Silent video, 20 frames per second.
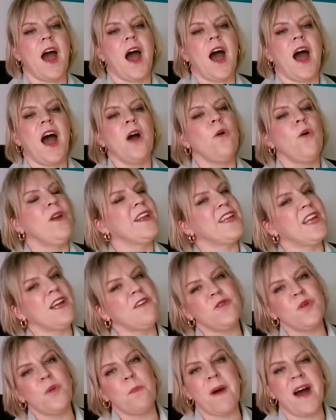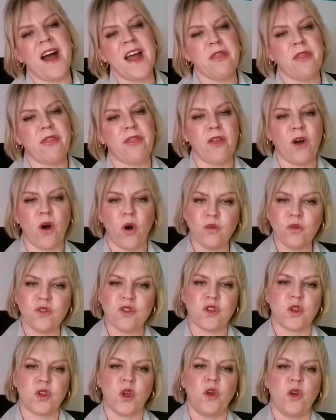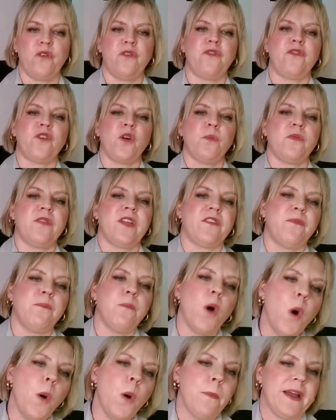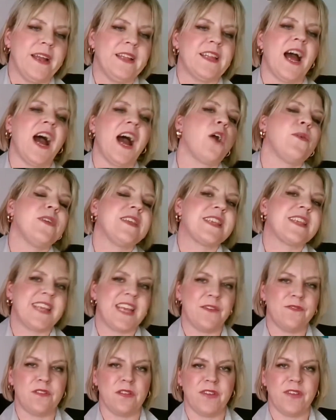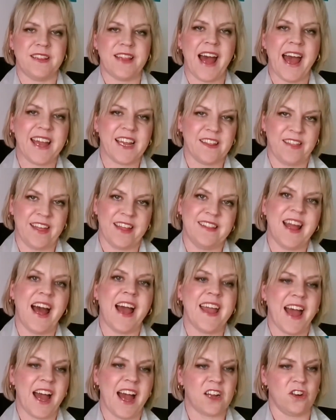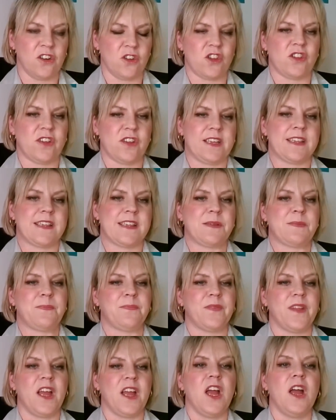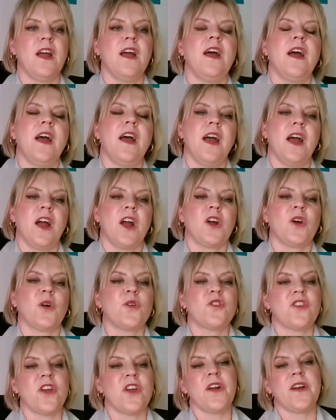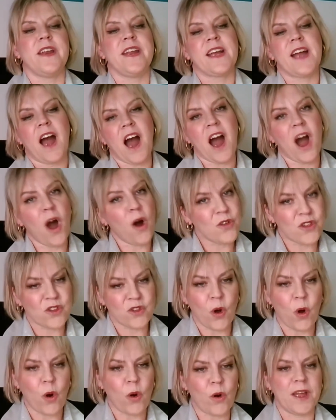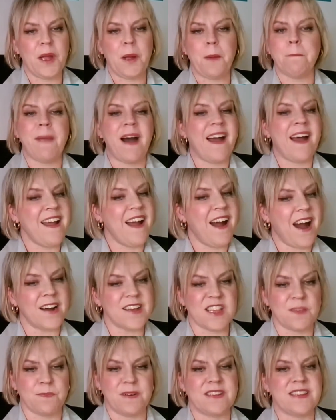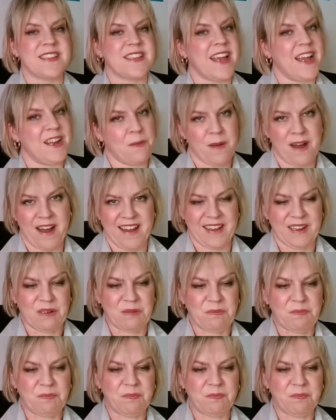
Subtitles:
I will give you my thoughts from the moment I received the diagnosis concerning our story, my husband's and mine.